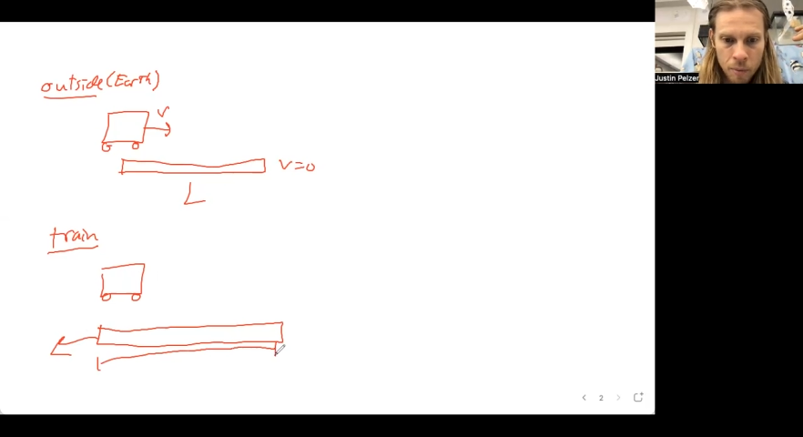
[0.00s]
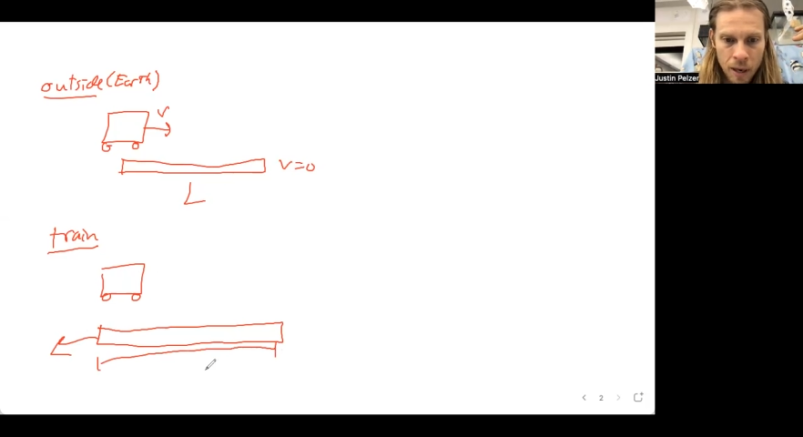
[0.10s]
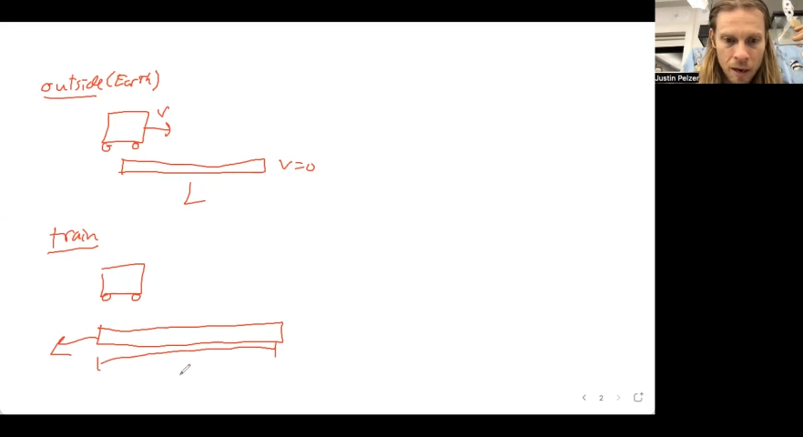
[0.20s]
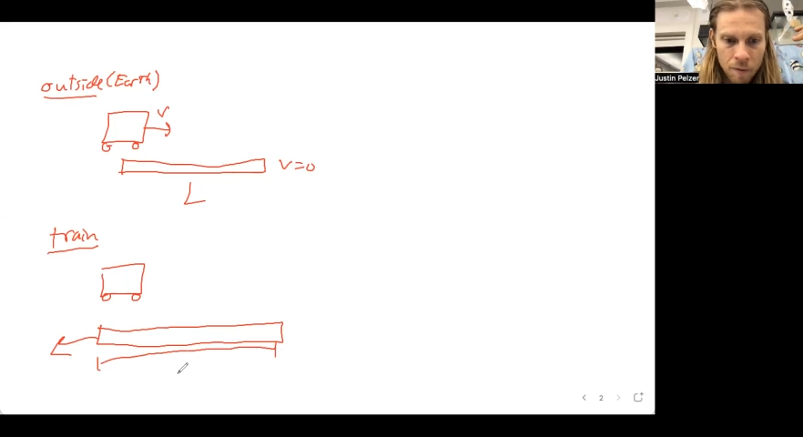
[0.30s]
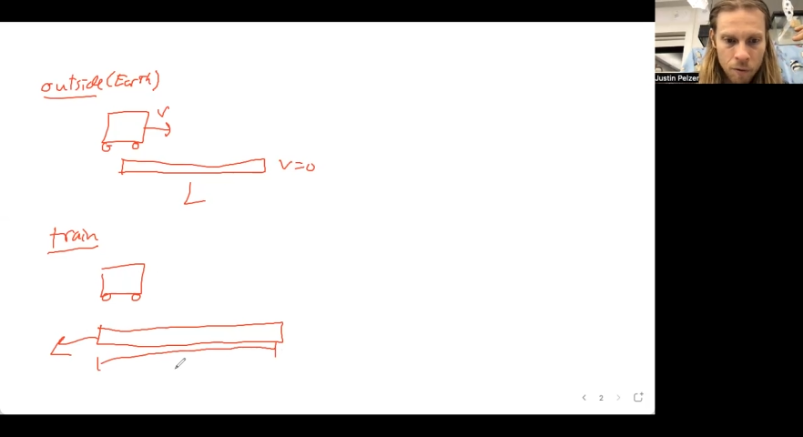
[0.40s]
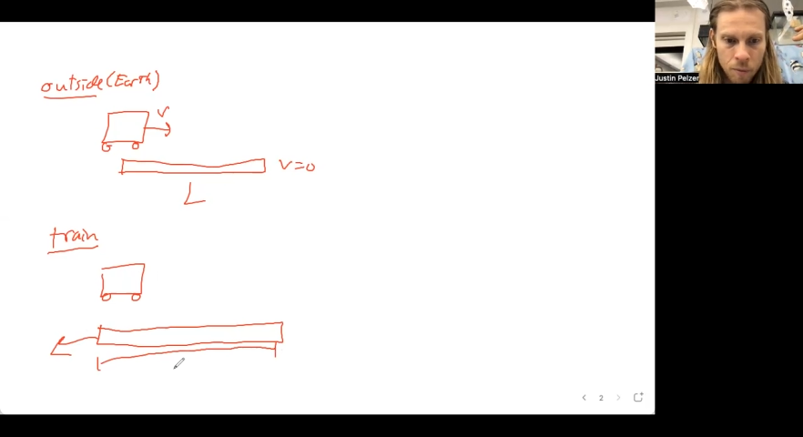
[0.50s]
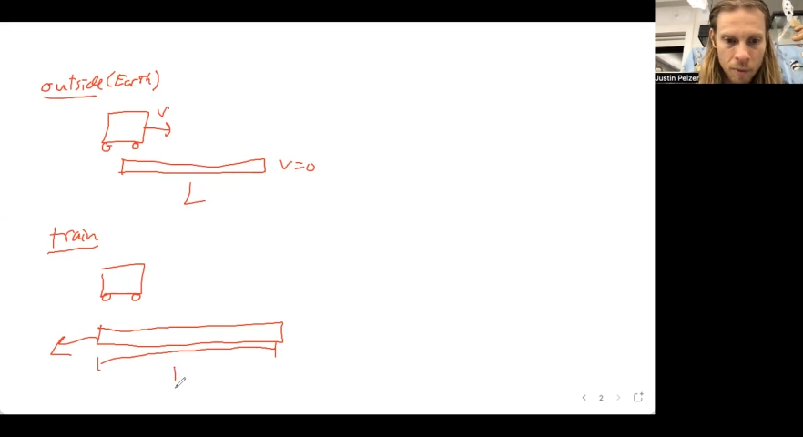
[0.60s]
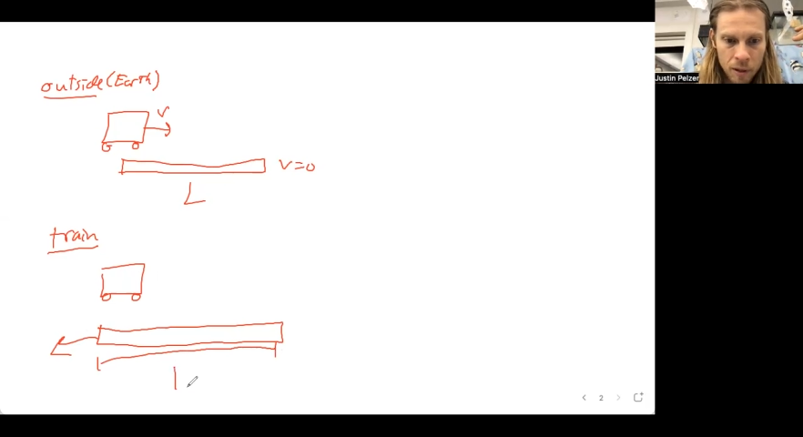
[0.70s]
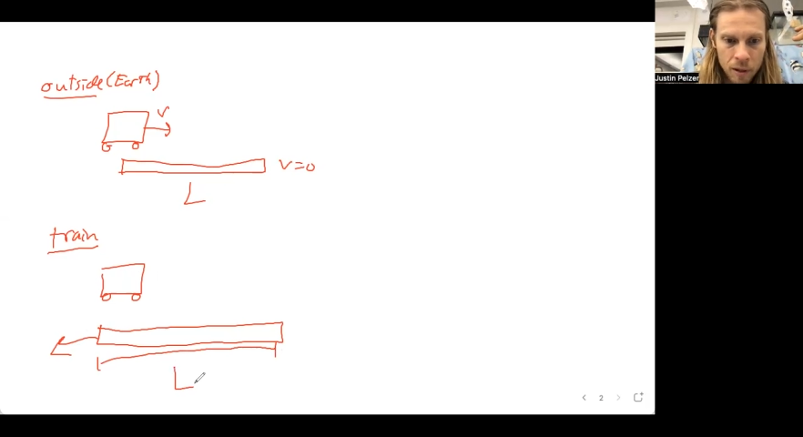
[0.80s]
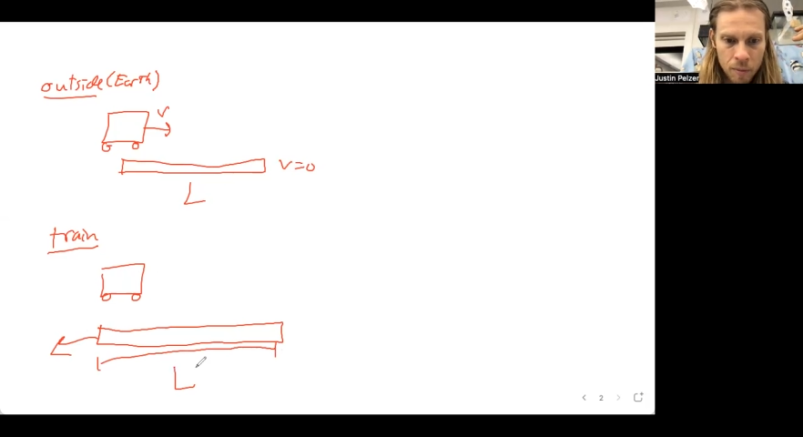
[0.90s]
platform
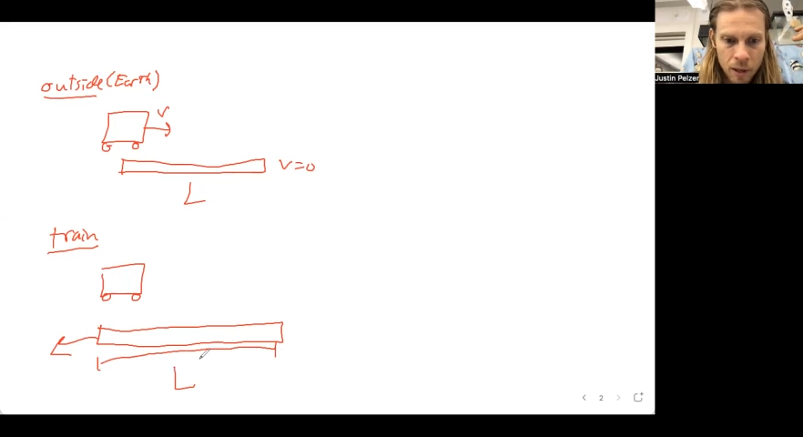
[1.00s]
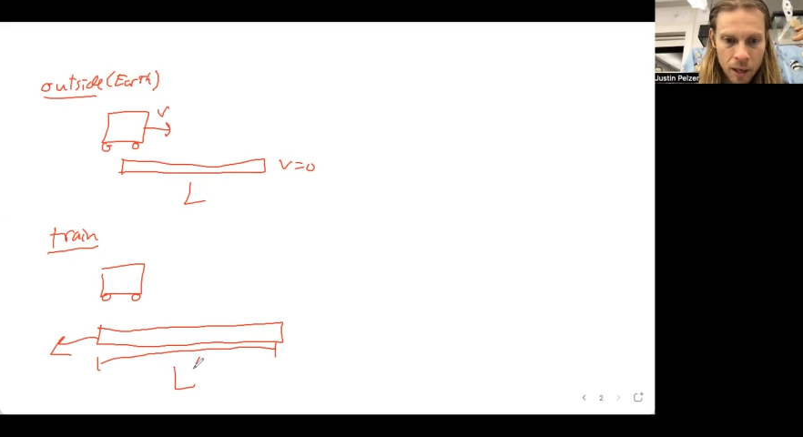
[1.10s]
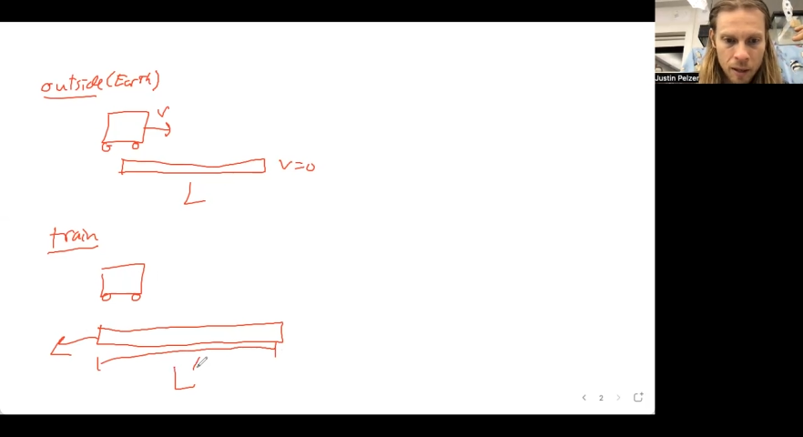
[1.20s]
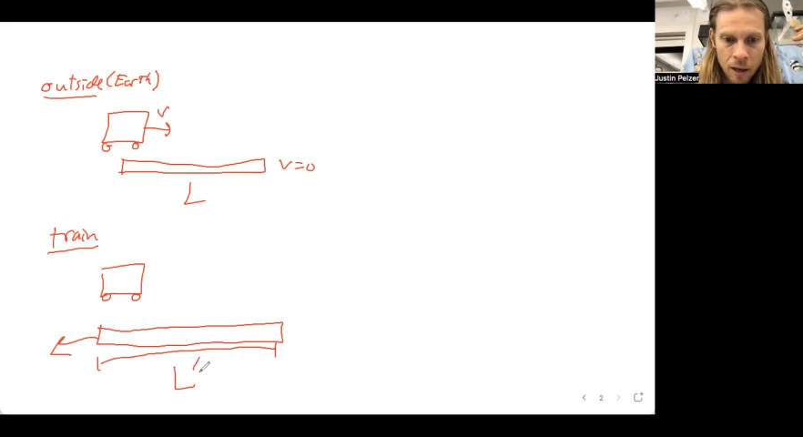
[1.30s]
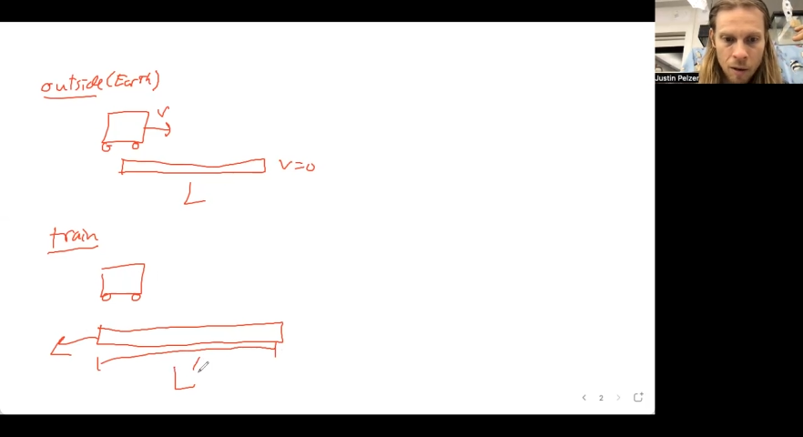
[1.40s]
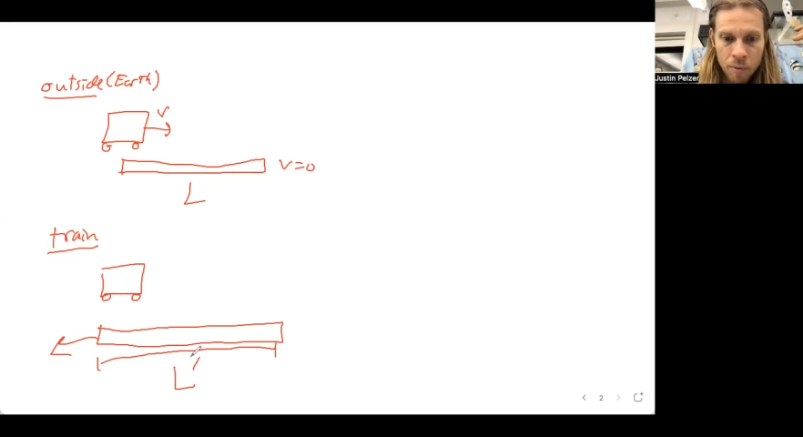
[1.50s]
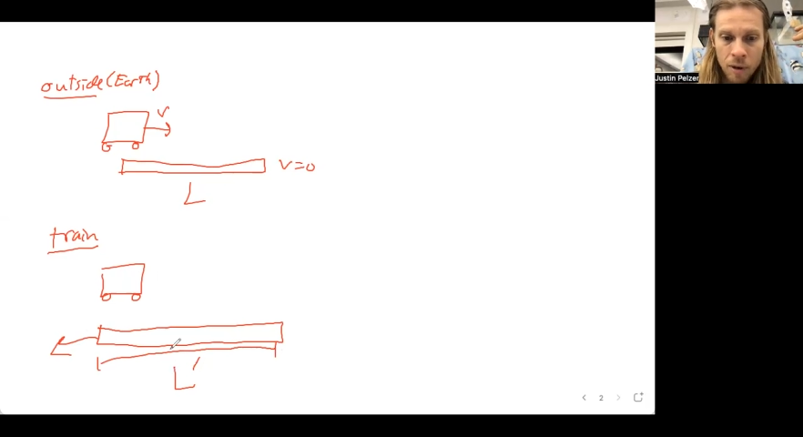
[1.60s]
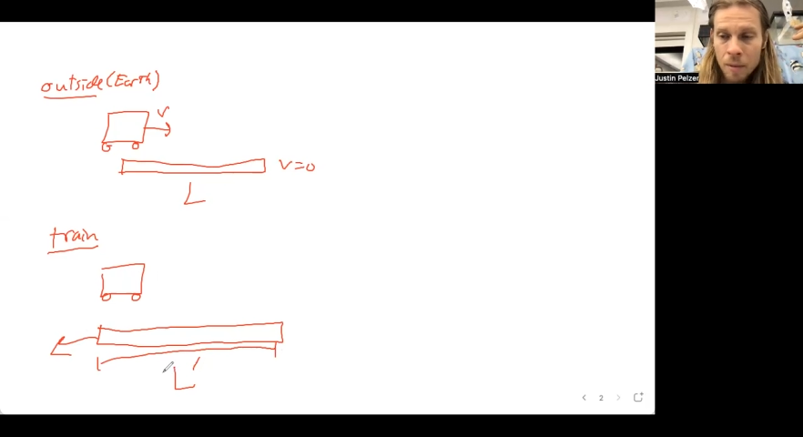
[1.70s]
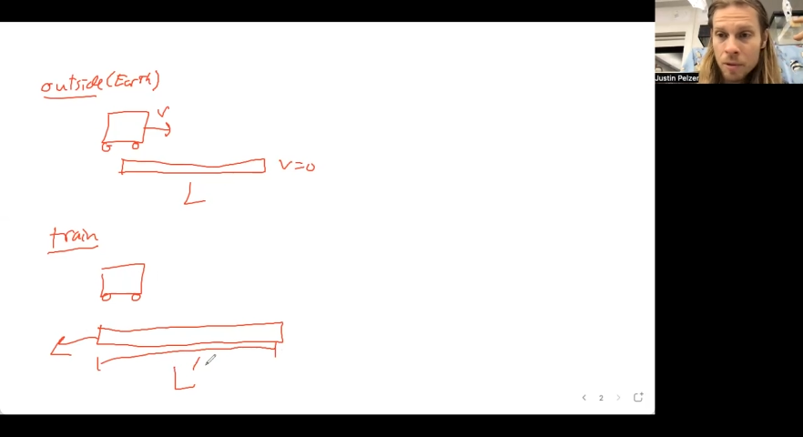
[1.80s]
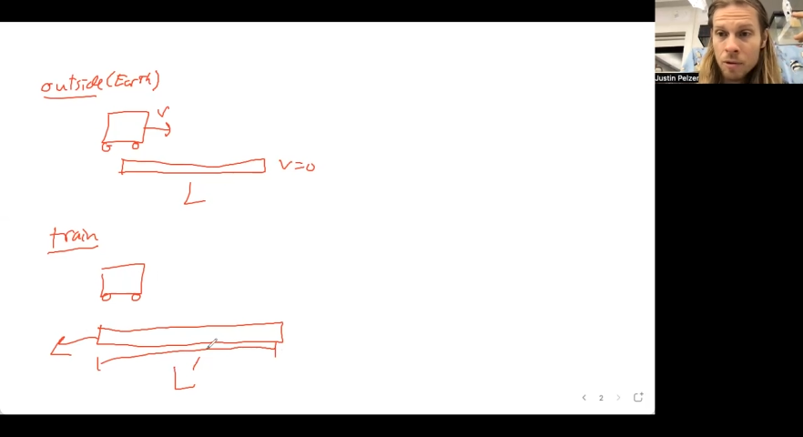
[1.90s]
as some length L prime.